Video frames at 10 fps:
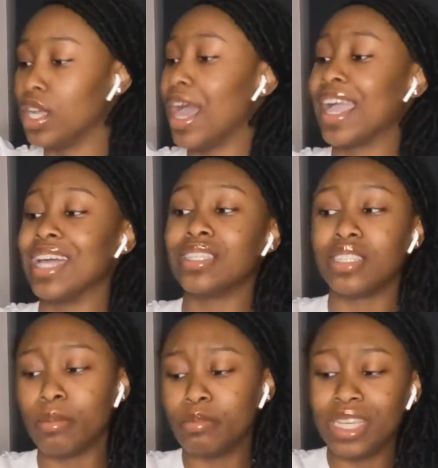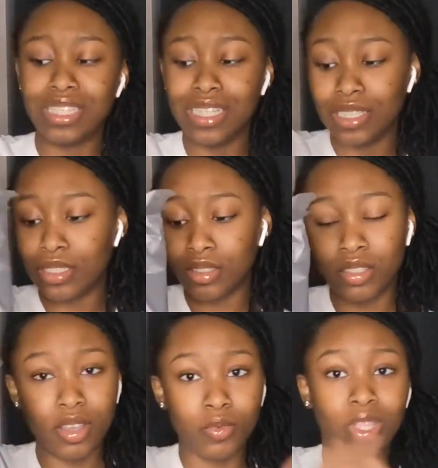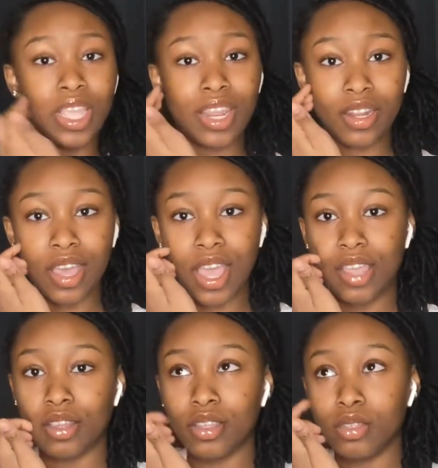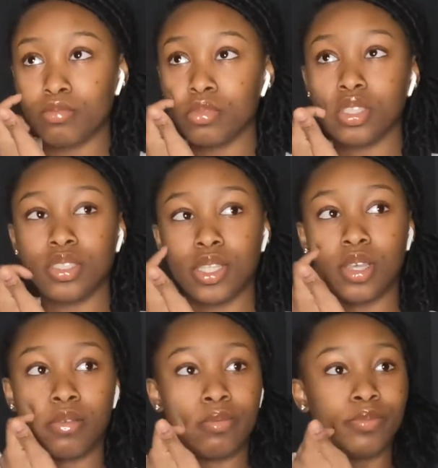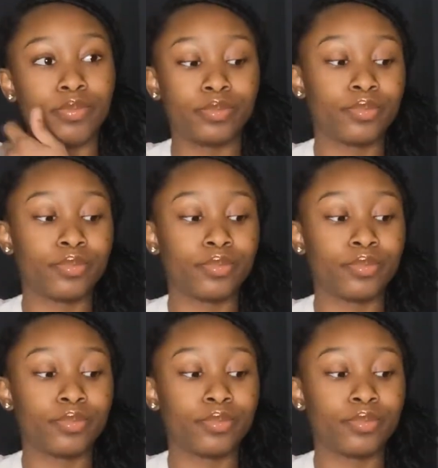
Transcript: I got some business related items, some